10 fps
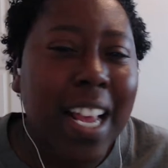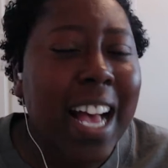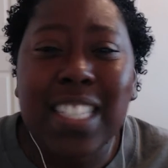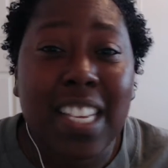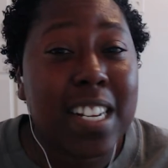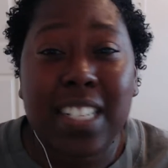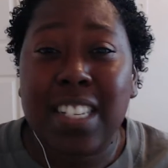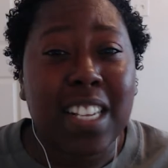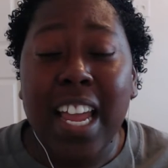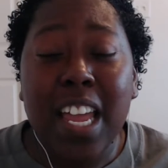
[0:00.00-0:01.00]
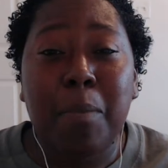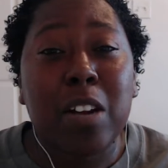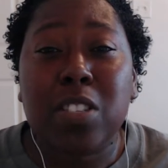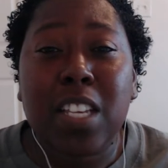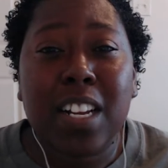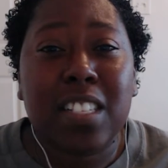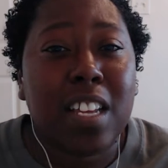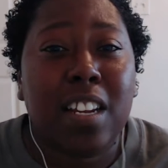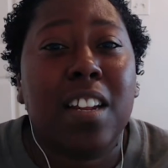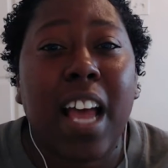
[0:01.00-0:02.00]
I see it as the same. I don't see it as
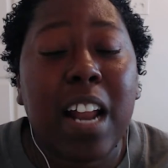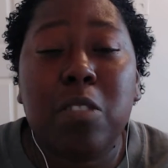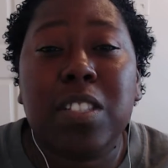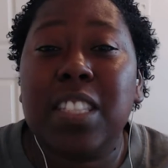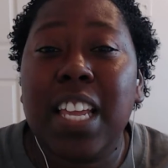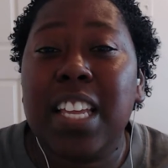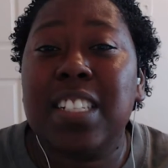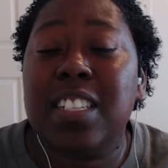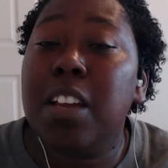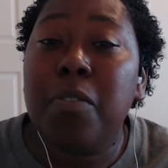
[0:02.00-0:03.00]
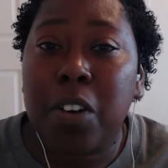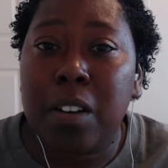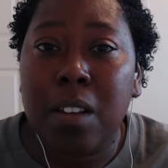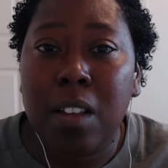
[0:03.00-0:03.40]
any, I don't think it's different.